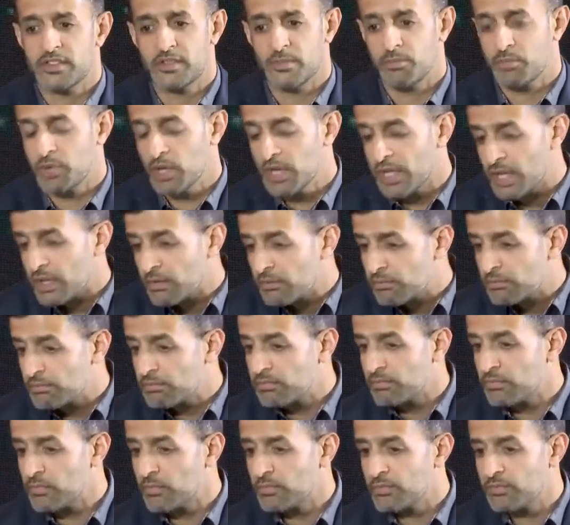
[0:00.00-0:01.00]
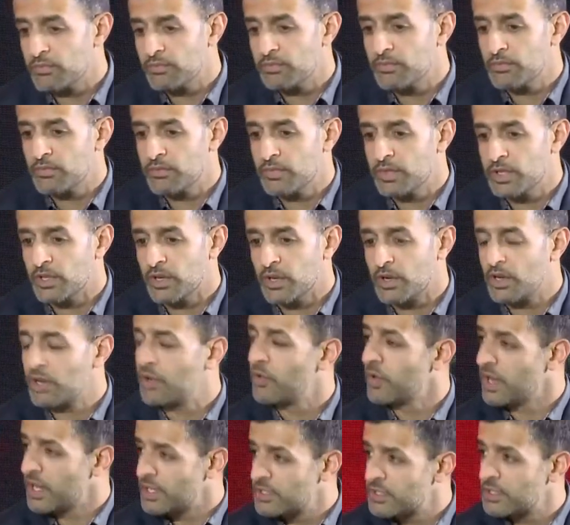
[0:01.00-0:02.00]
It's a brilliant,
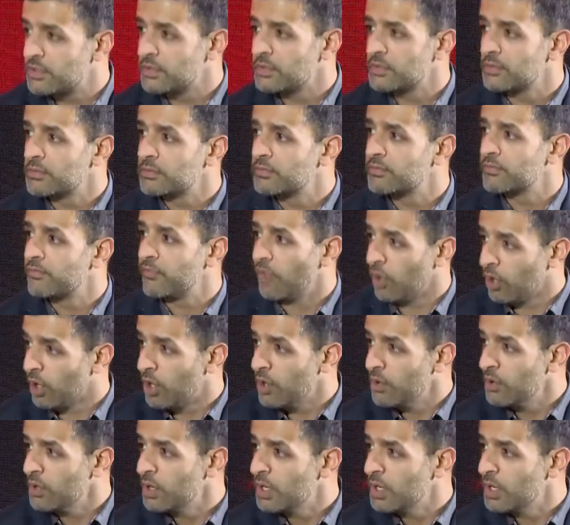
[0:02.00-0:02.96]
career to follow.